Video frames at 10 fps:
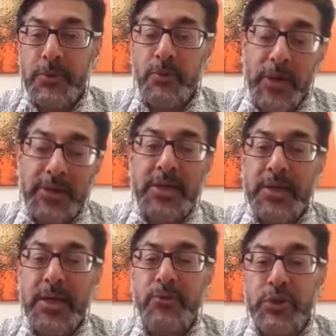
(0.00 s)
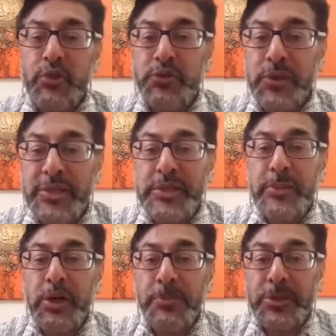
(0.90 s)
So write that down. Resourcefulness is
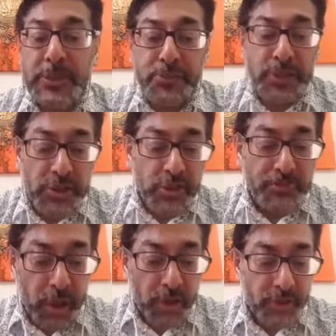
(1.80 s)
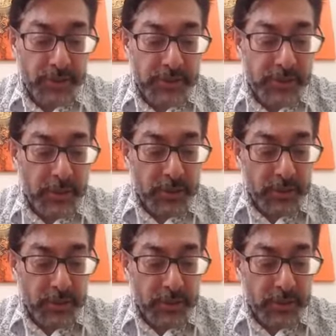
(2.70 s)
about your perception and your priorities.